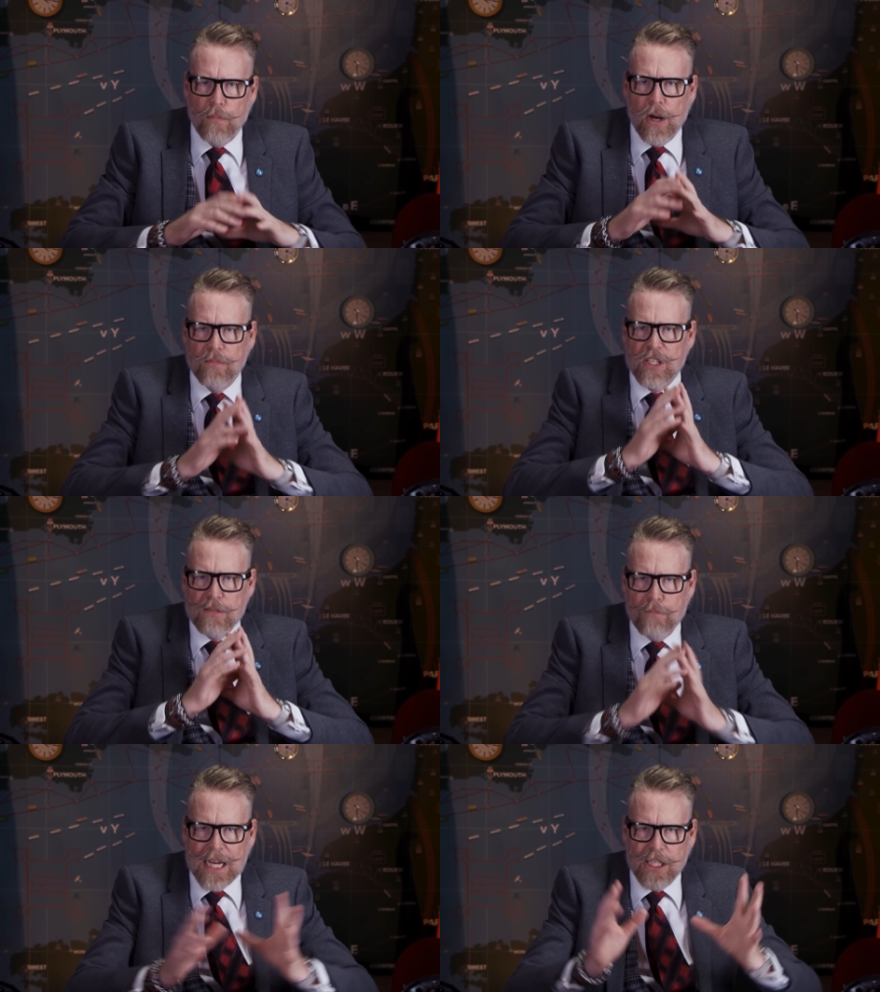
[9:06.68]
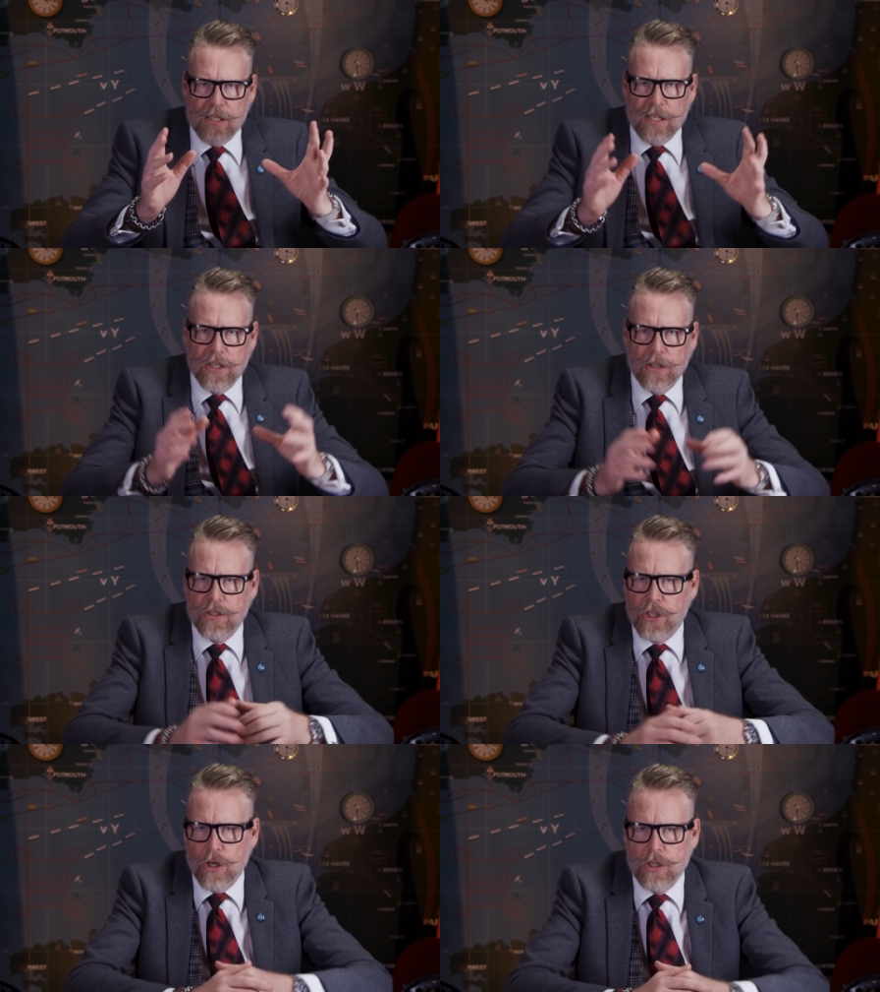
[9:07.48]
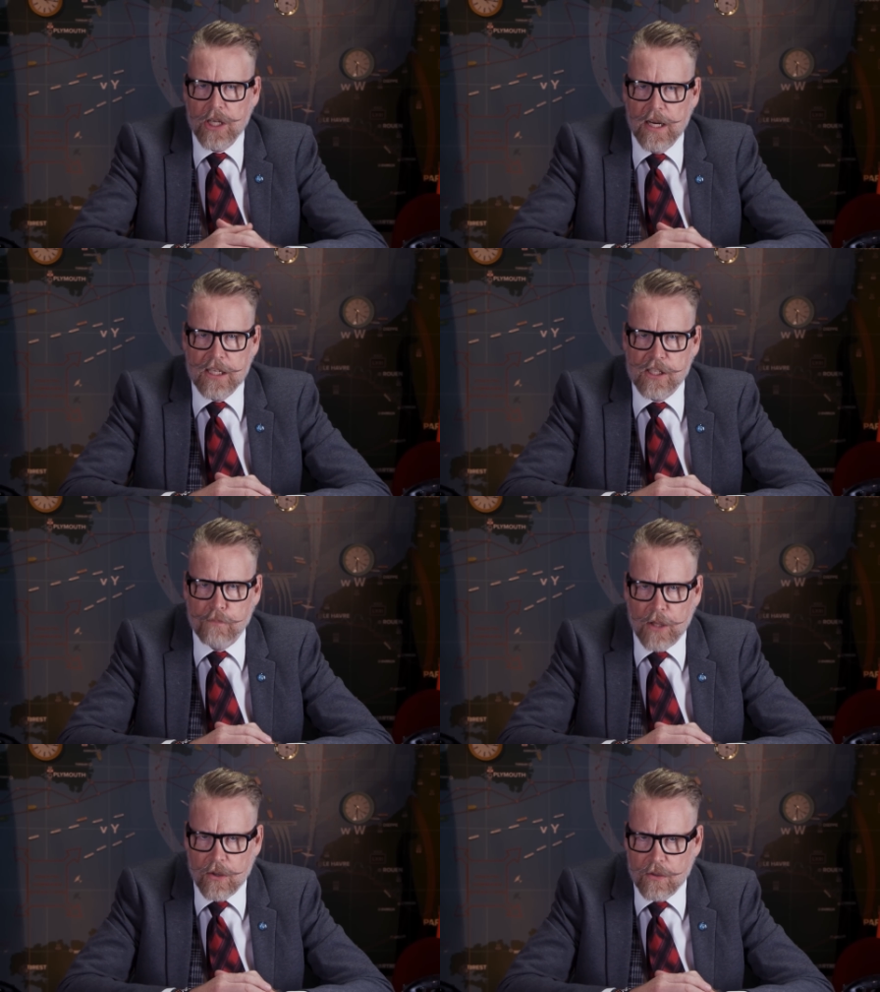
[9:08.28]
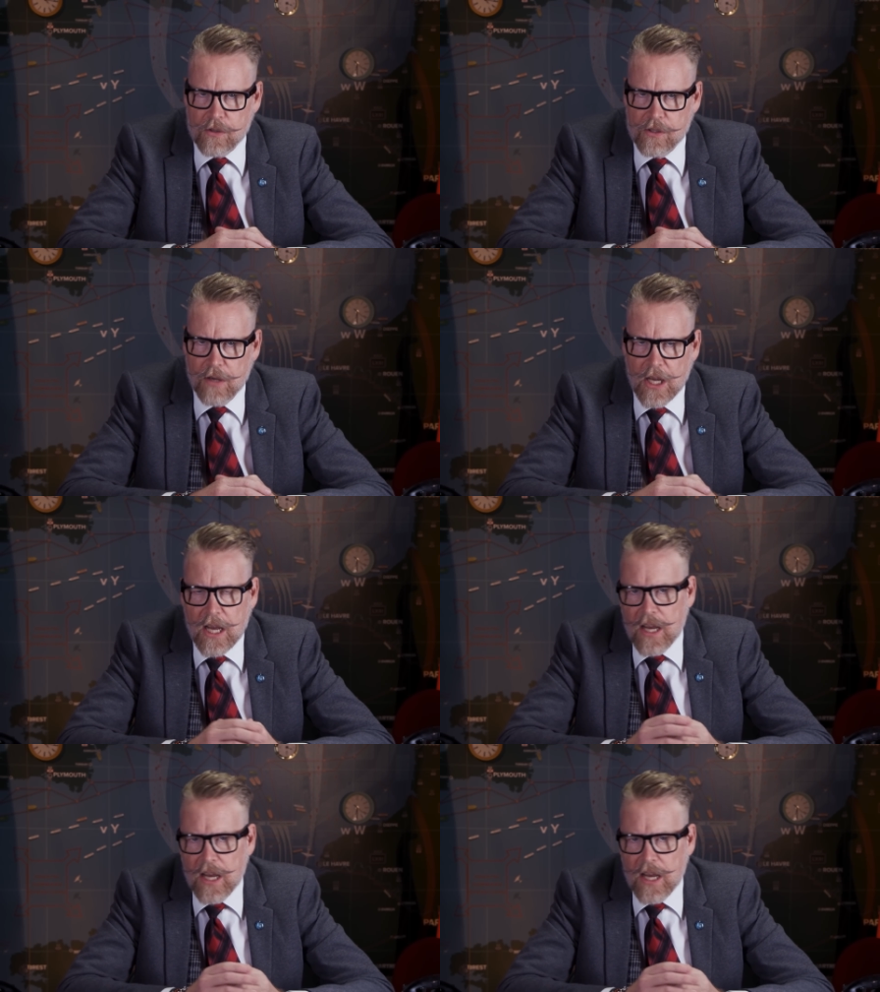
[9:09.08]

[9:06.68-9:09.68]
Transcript: the bomb smashes into the church and explodes.